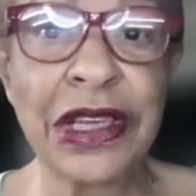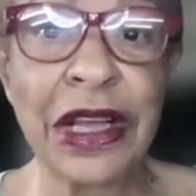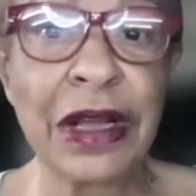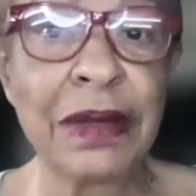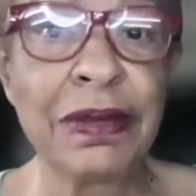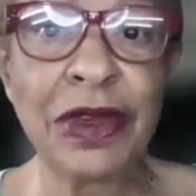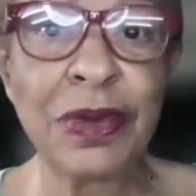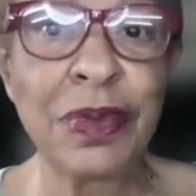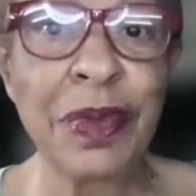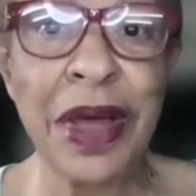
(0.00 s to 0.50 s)

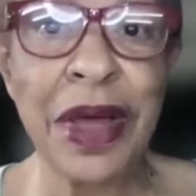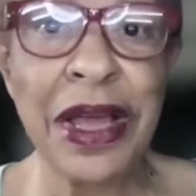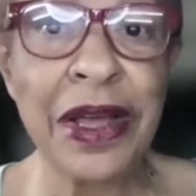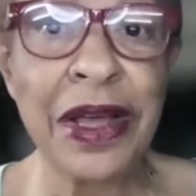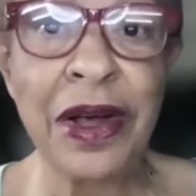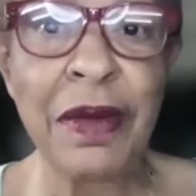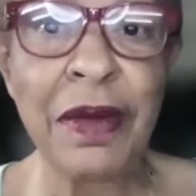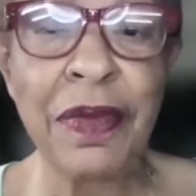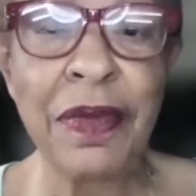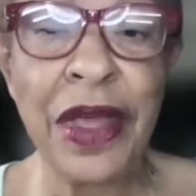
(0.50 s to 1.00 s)
comes my
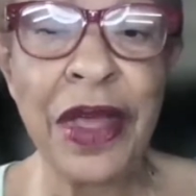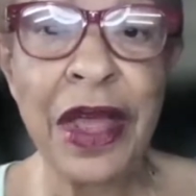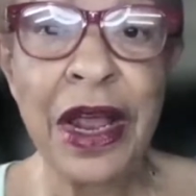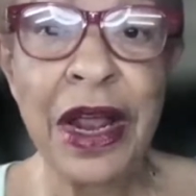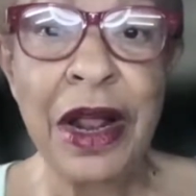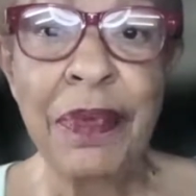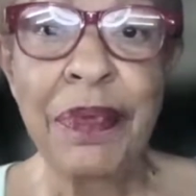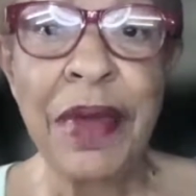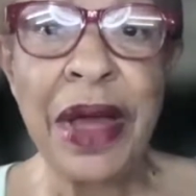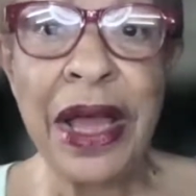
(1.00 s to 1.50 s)
help?
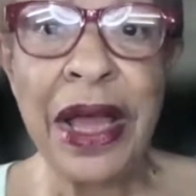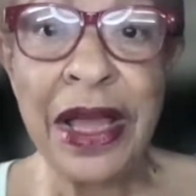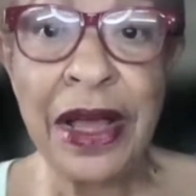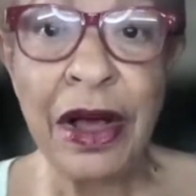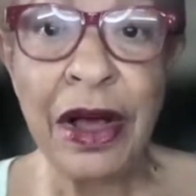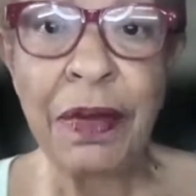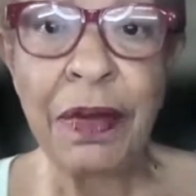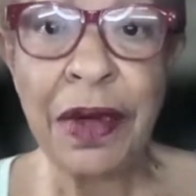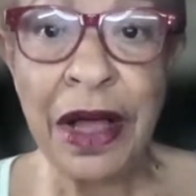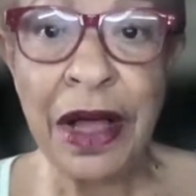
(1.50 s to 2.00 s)
My
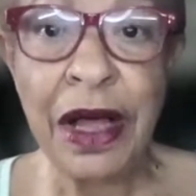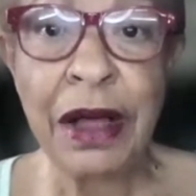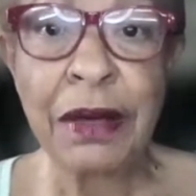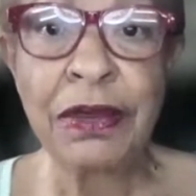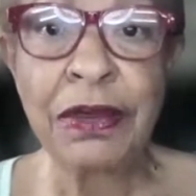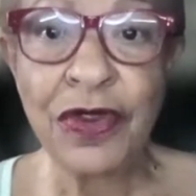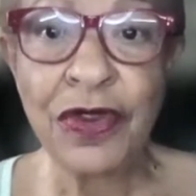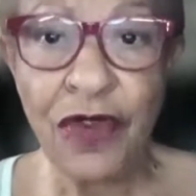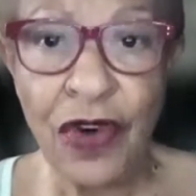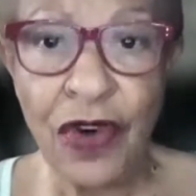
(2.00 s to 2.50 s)
help
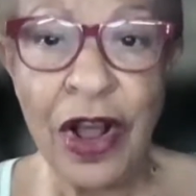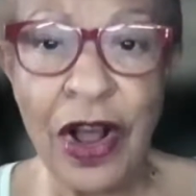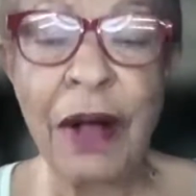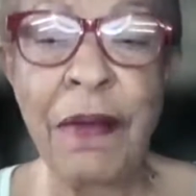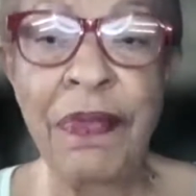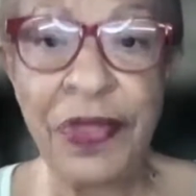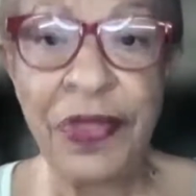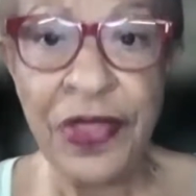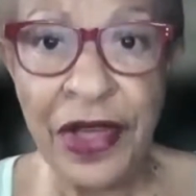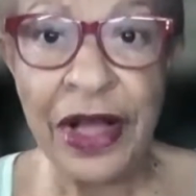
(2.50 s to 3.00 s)
comes
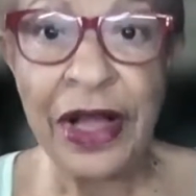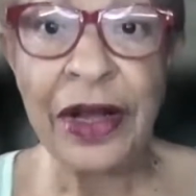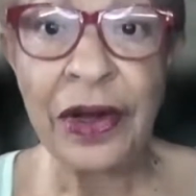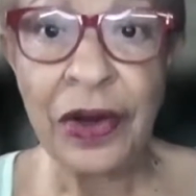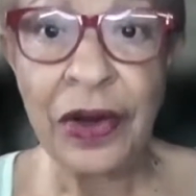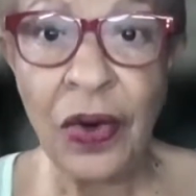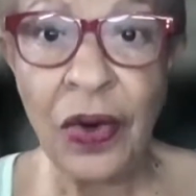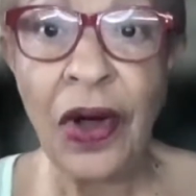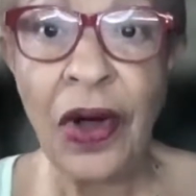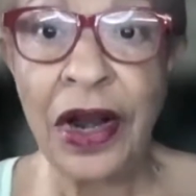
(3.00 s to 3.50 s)
from the
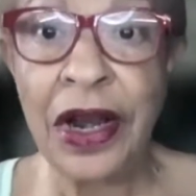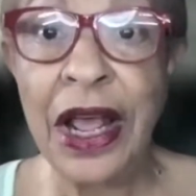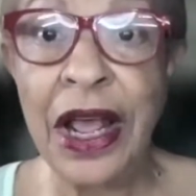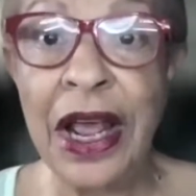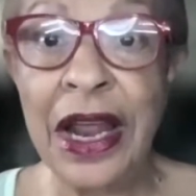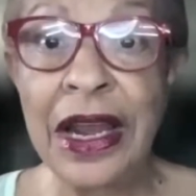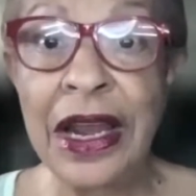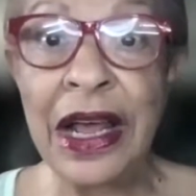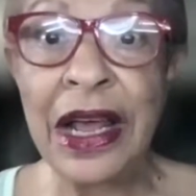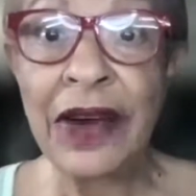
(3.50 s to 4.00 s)
Lord,
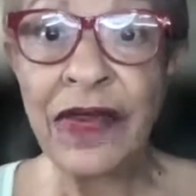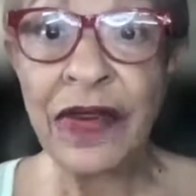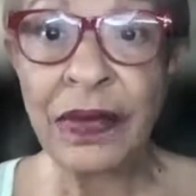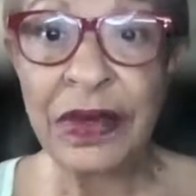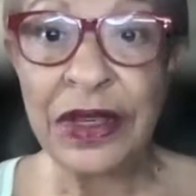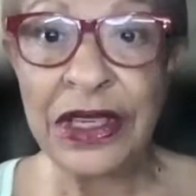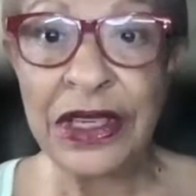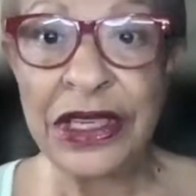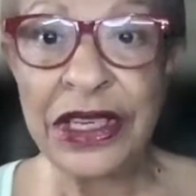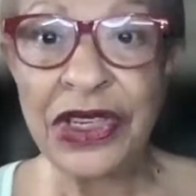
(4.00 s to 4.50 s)
not from
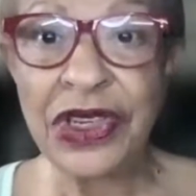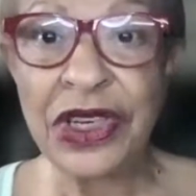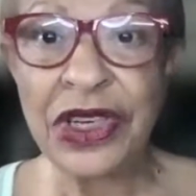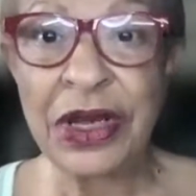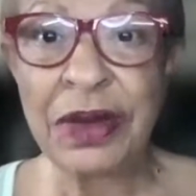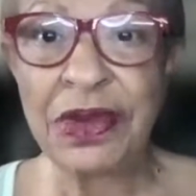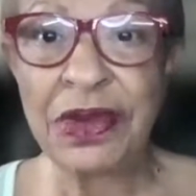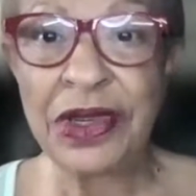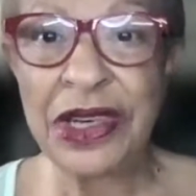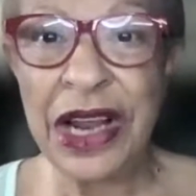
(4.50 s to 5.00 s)
the
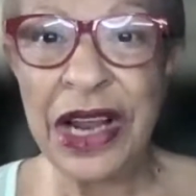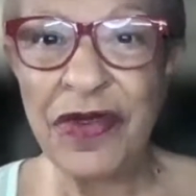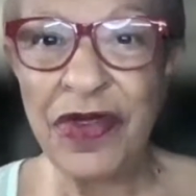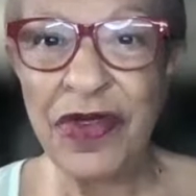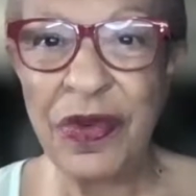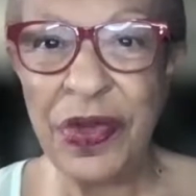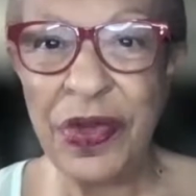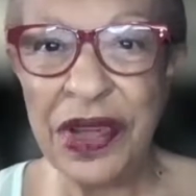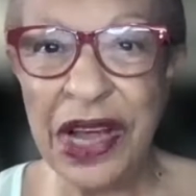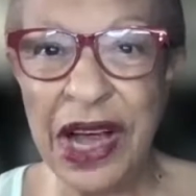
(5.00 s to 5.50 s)
systems, not
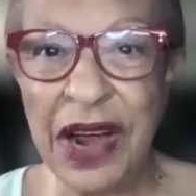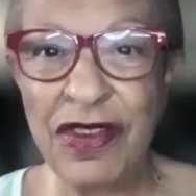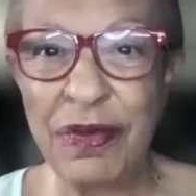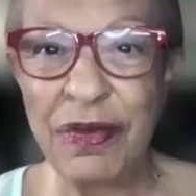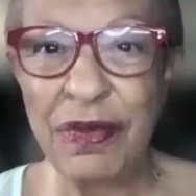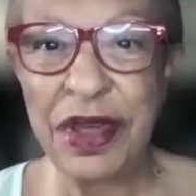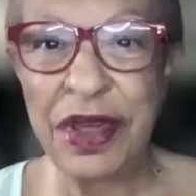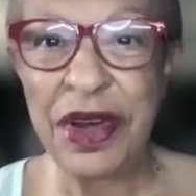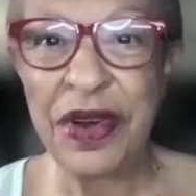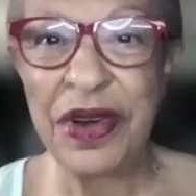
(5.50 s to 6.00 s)
from the
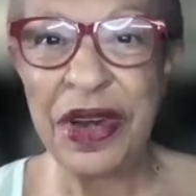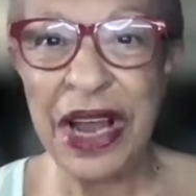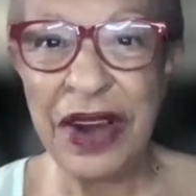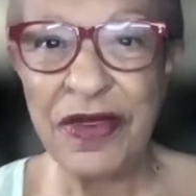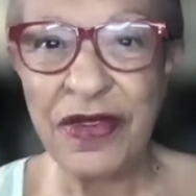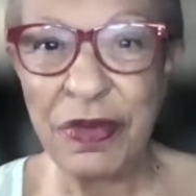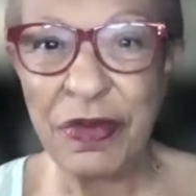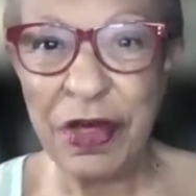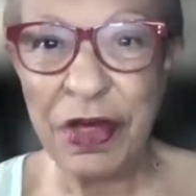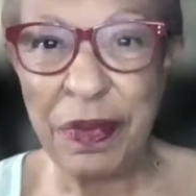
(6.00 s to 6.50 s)
government, not
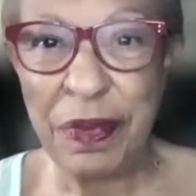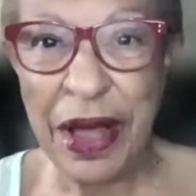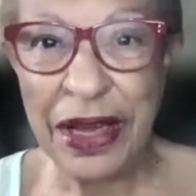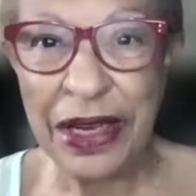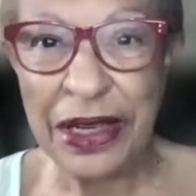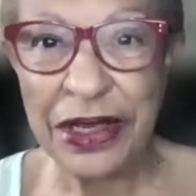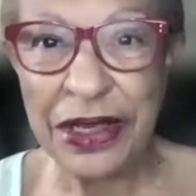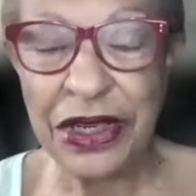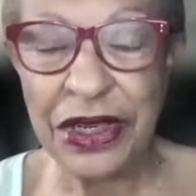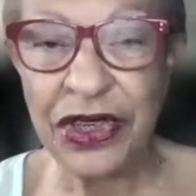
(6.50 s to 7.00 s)
from the
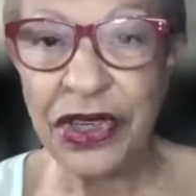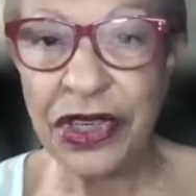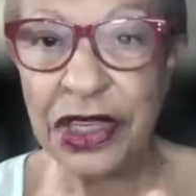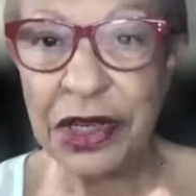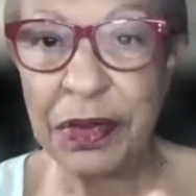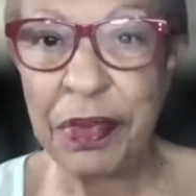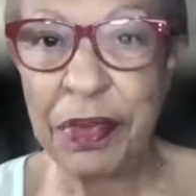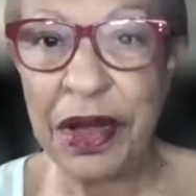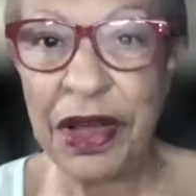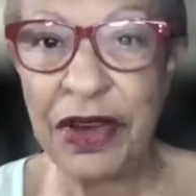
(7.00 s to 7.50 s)

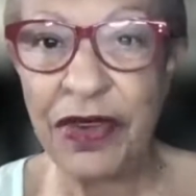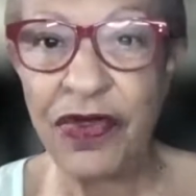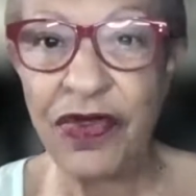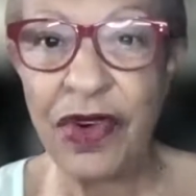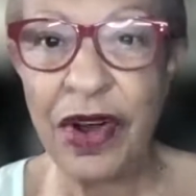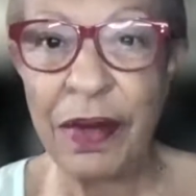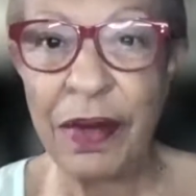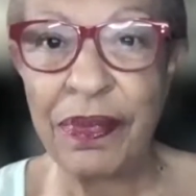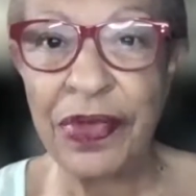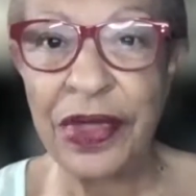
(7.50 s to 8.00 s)
politicians, but
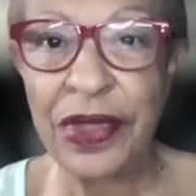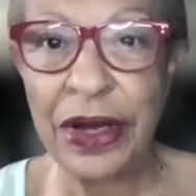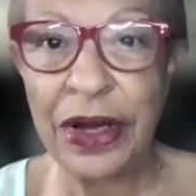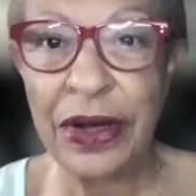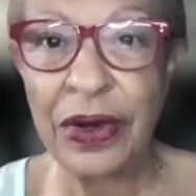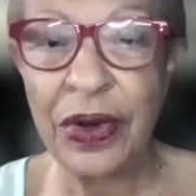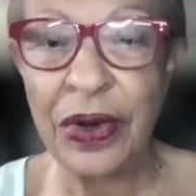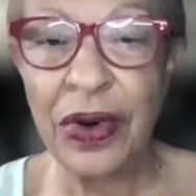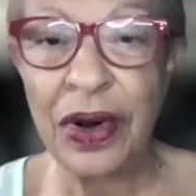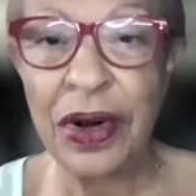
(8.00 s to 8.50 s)
from the
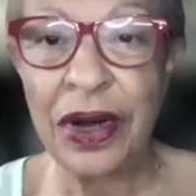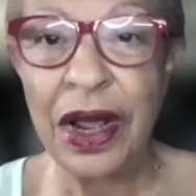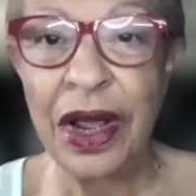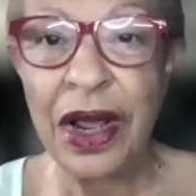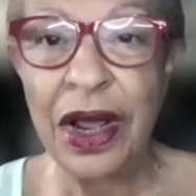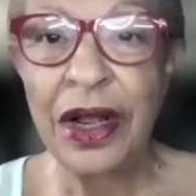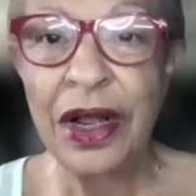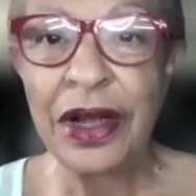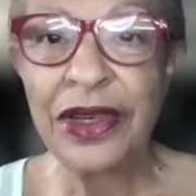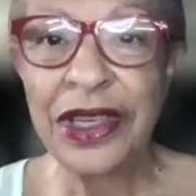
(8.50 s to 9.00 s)
Lord.
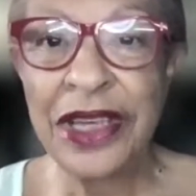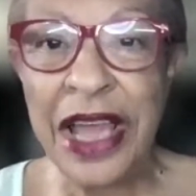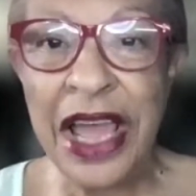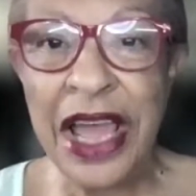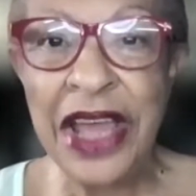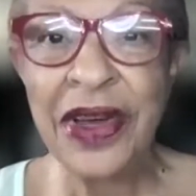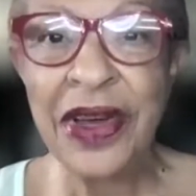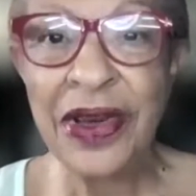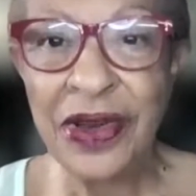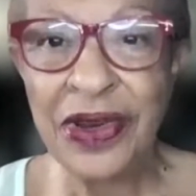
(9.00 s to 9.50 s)

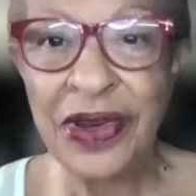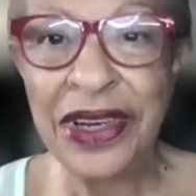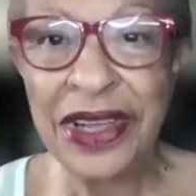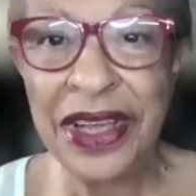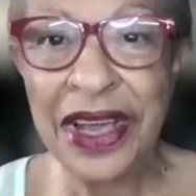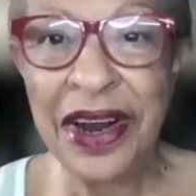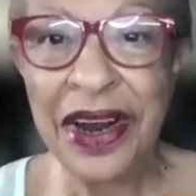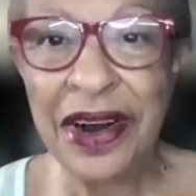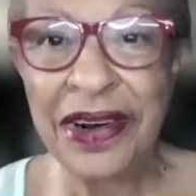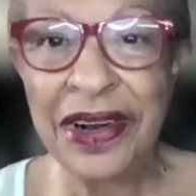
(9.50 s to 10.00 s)
Take good
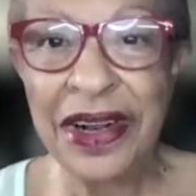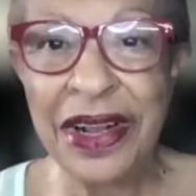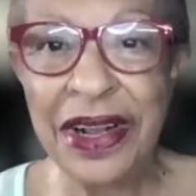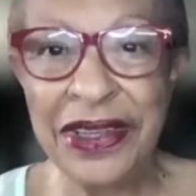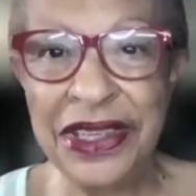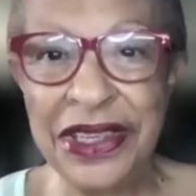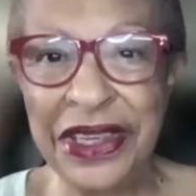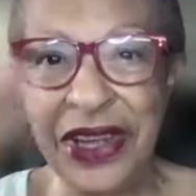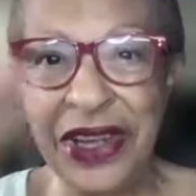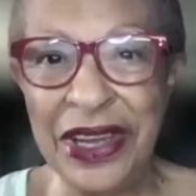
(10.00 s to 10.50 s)
care.
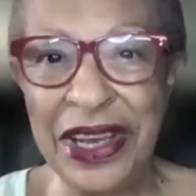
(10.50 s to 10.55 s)
See you